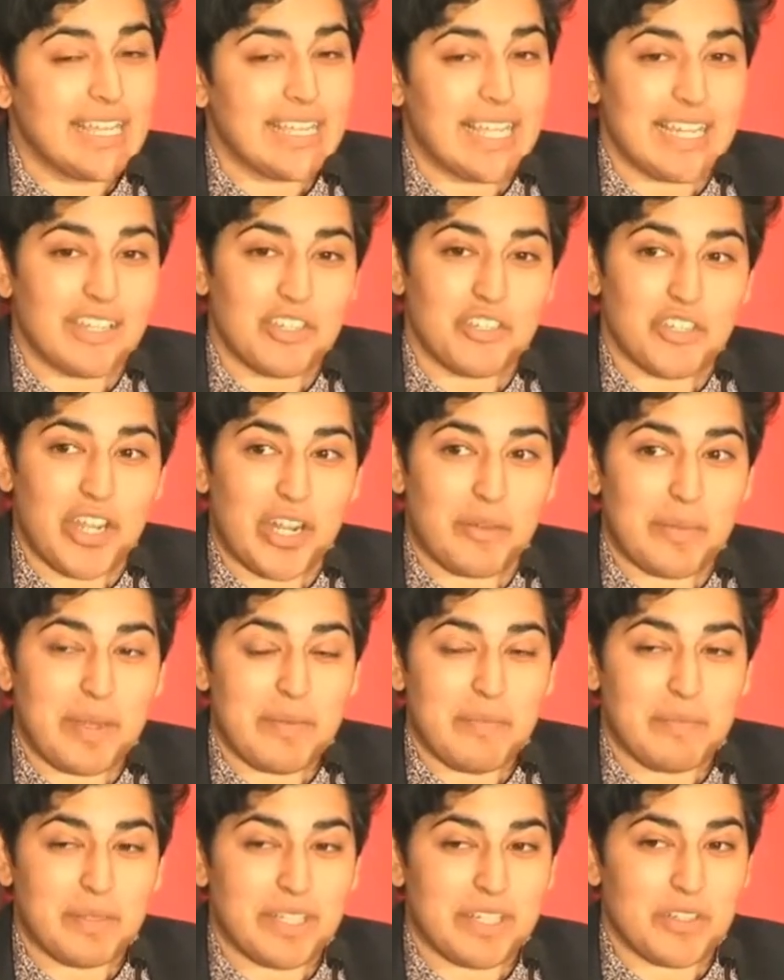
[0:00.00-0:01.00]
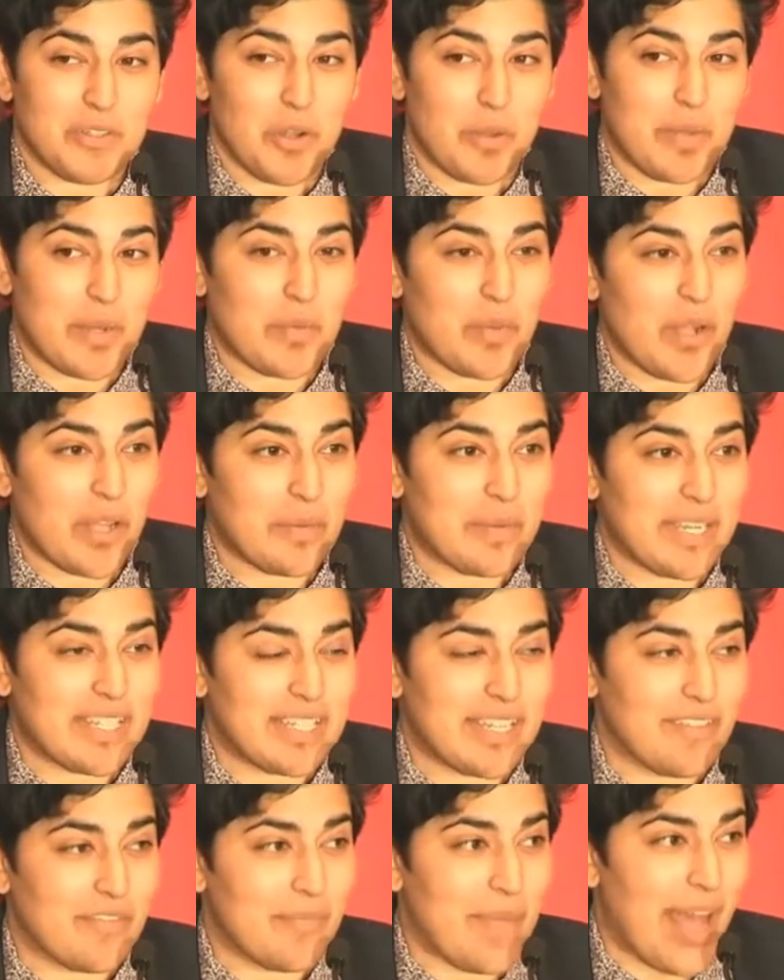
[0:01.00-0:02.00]
Ladies and gentlemen, please join me in welcoming
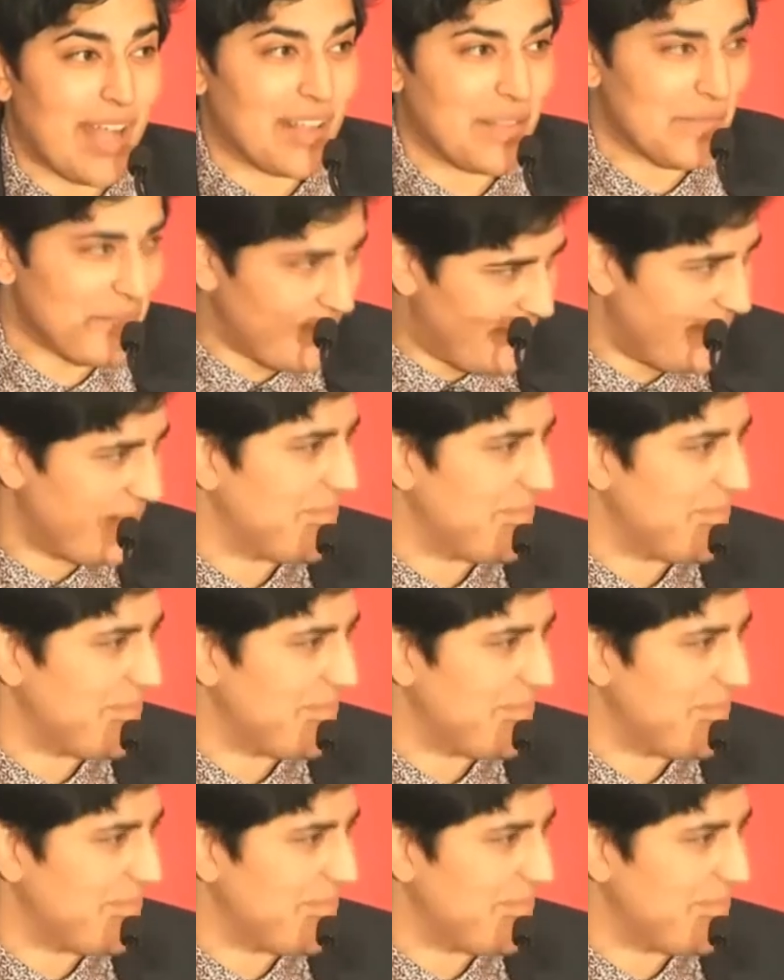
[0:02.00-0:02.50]
Tiff Macklem.